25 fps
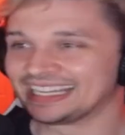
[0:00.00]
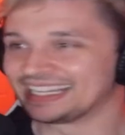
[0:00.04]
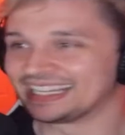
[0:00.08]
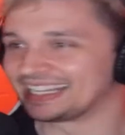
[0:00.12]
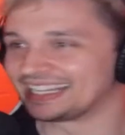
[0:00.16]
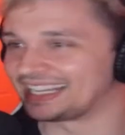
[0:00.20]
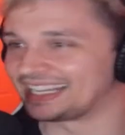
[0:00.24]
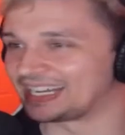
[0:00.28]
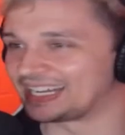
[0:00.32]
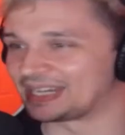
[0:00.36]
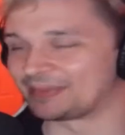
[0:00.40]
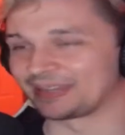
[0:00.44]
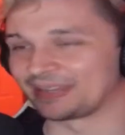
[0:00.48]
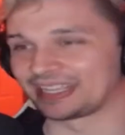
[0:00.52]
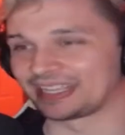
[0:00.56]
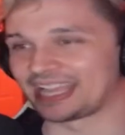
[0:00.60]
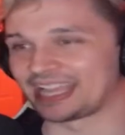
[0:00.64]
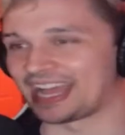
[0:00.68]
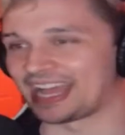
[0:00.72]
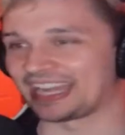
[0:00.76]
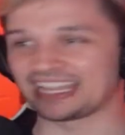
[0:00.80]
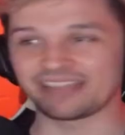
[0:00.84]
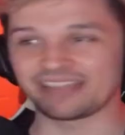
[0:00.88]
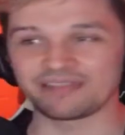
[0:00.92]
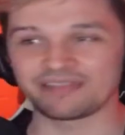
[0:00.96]
Oh my
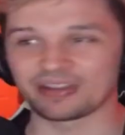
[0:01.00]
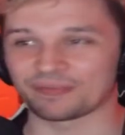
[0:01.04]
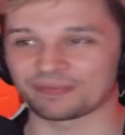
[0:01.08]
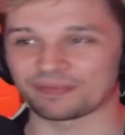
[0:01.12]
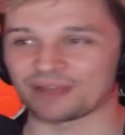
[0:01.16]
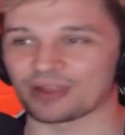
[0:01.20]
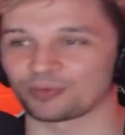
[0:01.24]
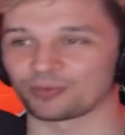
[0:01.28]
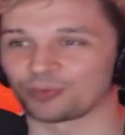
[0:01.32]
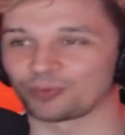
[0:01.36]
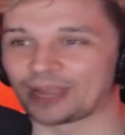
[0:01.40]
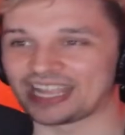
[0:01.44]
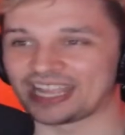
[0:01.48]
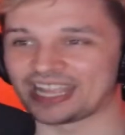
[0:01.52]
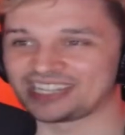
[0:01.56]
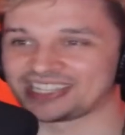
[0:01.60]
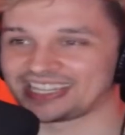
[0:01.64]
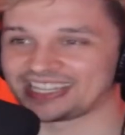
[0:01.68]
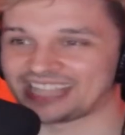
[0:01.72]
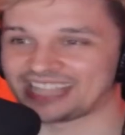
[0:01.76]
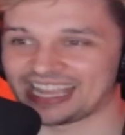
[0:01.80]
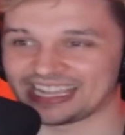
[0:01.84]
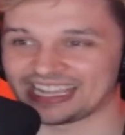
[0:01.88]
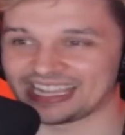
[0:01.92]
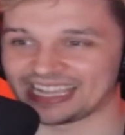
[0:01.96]
God, even if I rage
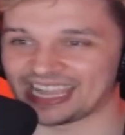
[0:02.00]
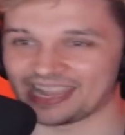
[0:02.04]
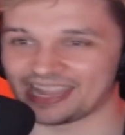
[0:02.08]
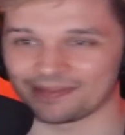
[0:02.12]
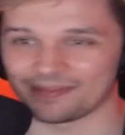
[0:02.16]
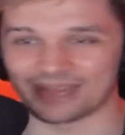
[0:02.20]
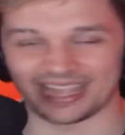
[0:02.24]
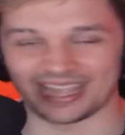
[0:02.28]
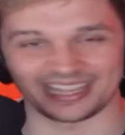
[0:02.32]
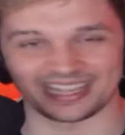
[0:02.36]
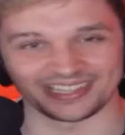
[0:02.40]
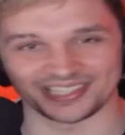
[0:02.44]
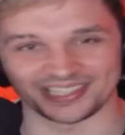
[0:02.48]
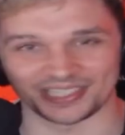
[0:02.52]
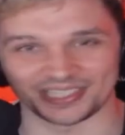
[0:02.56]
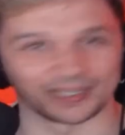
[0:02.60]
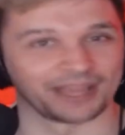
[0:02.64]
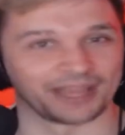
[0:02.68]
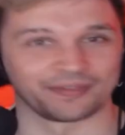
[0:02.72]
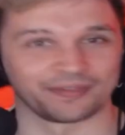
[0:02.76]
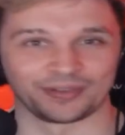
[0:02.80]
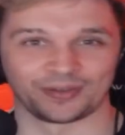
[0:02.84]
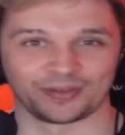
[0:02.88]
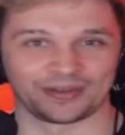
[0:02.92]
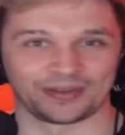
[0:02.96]
at that game, I can still
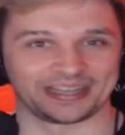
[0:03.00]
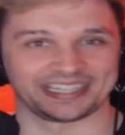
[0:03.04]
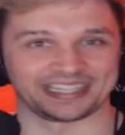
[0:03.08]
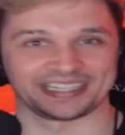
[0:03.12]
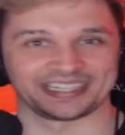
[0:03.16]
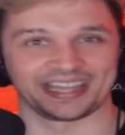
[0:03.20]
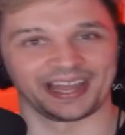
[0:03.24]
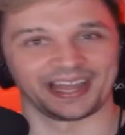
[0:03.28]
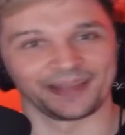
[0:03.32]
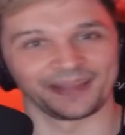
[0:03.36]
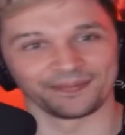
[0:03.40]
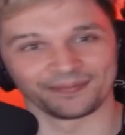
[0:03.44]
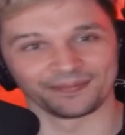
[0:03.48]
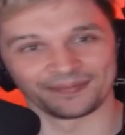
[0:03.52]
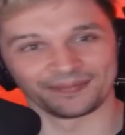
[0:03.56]
have a great time.